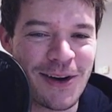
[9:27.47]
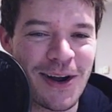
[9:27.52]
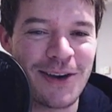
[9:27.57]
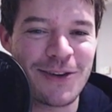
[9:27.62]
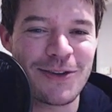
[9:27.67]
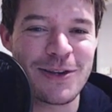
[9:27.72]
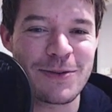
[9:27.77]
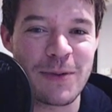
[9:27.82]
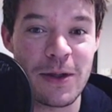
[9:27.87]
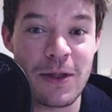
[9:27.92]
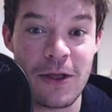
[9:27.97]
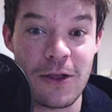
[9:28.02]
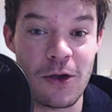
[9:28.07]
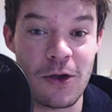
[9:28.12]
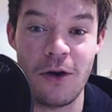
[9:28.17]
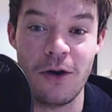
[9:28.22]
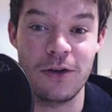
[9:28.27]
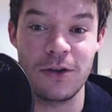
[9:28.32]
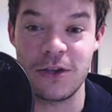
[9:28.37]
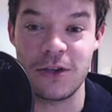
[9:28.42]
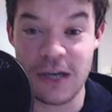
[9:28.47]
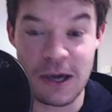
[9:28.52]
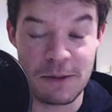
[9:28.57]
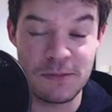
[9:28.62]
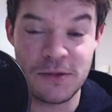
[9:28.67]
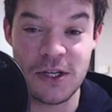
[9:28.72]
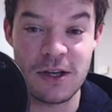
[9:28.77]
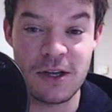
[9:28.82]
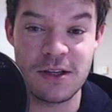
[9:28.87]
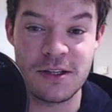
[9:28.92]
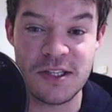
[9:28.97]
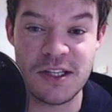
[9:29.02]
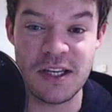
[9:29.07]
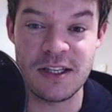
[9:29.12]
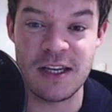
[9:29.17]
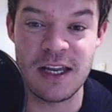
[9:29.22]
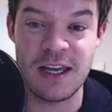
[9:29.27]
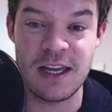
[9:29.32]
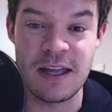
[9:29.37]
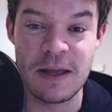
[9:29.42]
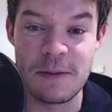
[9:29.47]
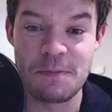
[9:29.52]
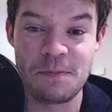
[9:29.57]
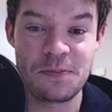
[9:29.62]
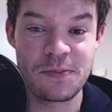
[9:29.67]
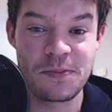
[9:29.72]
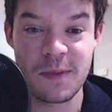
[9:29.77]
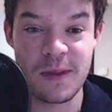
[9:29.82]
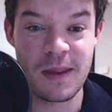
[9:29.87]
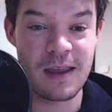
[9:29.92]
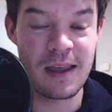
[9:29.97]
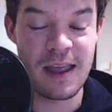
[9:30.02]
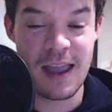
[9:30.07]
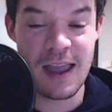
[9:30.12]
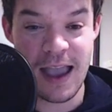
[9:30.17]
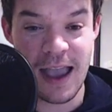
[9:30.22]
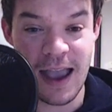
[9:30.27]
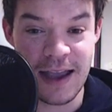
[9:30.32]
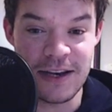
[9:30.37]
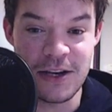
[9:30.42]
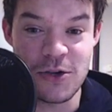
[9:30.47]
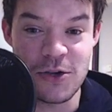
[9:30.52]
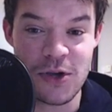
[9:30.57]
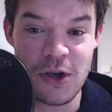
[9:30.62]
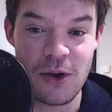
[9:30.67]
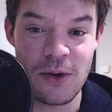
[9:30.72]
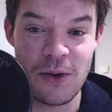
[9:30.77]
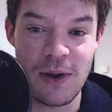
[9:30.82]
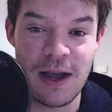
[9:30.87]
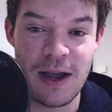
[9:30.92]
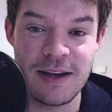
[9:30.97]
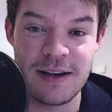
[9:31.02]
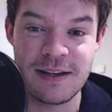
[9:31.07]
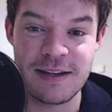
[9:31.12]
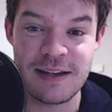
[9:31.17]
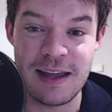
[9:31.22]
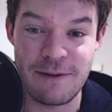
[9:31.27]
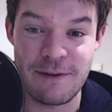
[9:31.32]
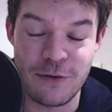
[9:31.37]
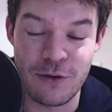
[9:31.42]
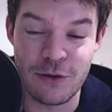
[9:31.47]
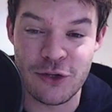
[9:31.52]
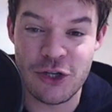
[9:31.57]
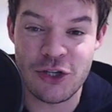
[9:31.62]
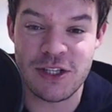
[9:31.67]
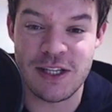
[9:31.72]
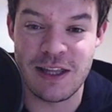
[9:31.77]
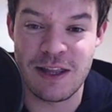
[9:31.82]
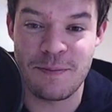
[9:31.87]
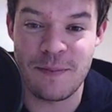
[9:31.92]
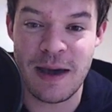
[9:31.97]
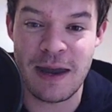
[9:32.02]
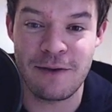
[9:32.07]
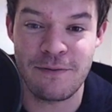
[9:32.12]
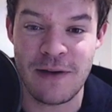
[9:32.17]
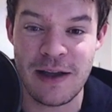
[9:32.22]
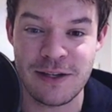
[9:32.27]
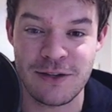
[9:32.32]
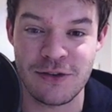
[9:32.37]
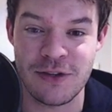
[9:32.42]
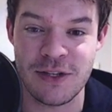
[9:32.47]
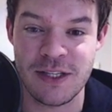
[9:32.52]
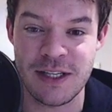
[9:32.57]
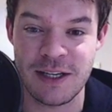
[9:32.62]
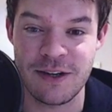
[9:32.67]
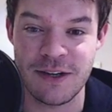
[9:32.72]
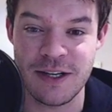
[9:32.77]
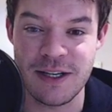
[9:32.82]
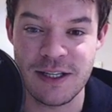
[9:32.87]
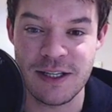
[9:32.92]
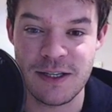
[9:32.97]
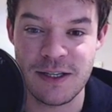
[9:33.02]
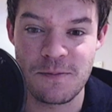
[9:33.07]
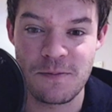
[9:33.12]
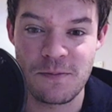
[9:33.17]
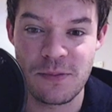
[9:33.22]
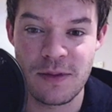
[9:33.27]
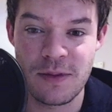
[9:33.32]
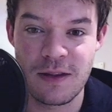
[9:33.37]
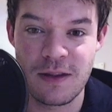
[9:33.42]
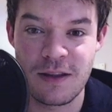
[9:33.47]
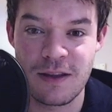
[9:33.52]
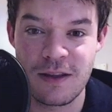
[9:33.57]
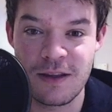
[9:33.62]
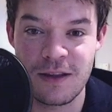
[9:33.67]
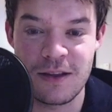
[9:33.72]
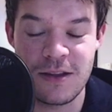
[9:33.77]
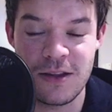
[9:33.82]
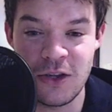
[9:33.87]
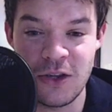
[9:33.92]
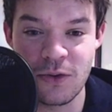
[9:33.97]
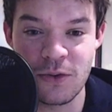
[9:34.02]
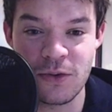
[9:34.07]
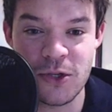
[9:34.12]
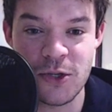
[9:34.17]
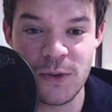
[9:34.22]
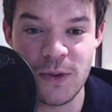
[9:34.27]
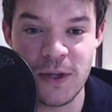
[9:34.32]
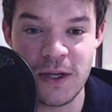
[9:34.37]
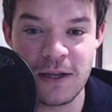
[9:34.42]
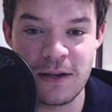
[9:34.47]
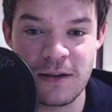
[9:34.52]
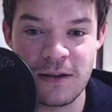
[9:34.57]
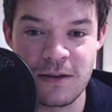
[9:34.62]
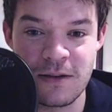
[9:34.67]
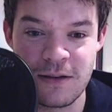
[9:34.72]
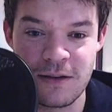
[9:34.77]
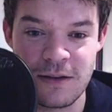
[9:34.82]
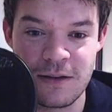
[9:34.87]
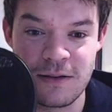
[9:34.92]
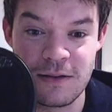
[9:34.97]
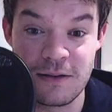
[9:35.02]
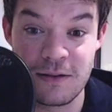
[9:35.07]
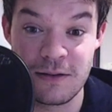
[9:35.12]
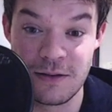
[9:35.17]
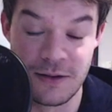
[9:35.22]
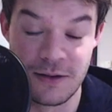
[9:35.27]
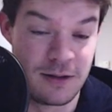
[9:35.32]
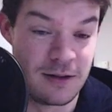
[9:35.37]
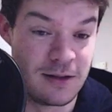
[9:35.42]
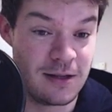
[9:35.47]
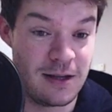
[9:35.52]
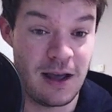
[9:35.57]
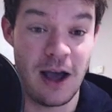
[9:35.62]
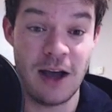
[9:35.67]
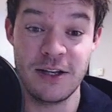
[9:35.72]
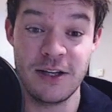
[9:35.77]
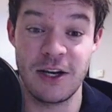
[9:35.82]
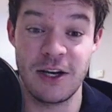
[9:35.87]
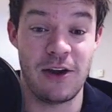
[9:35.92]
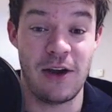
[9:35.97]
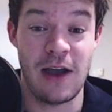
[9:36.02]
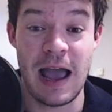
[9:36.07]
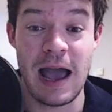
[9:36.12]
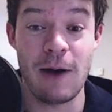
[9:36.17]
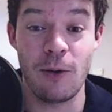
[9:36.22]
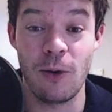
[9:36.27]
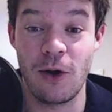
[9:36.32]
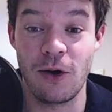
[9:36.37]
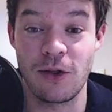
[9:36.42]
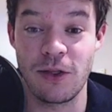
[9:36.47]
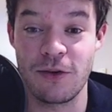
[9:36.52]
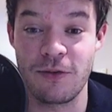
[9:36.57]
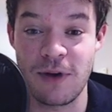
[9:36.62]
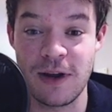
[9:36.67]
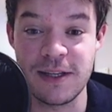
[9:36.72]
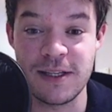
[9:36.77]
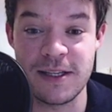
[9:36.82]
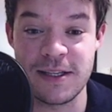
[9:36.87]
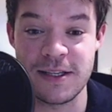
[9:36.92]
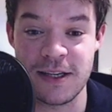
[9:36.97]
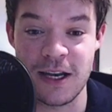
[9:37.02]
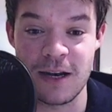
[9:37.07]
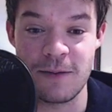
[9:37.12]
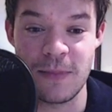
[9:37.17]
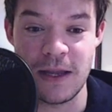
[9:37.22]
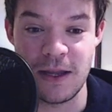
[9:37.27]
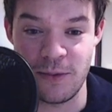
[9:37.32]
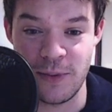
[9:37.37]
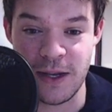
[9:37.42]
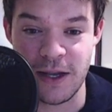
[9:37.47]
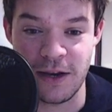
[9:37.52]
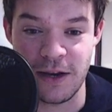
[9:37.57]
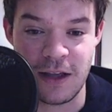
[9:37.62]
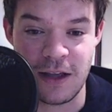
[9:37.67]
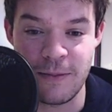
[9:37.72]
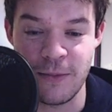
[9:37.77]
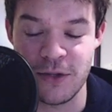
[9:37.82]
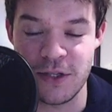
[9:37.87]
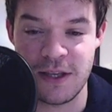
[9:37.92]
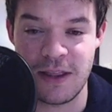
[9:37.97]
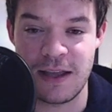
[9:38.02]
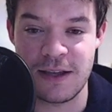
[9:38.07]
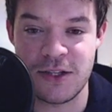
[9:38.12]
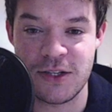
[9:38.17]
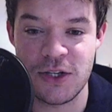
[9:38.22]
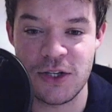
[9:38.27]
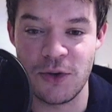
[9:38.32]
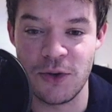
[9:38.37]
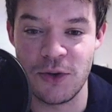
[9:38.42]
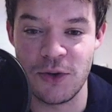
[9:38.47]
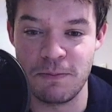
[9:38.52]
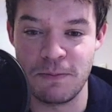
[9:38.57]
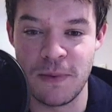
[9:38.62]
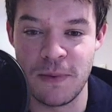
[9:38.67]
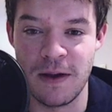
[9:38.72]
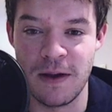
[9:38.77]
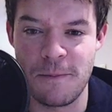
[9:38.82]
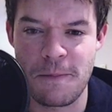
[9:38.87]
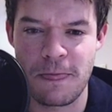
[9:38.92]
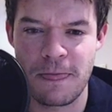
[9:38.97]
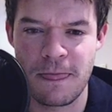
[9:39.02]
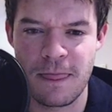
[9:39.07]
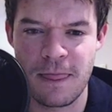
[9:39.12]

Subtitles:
a Gran Turismo, come to Sydney, and you go, and if you're just in the Manufacturer Series, you're doing, I don't know how long the races are going to be. We're going to come on to that soon, but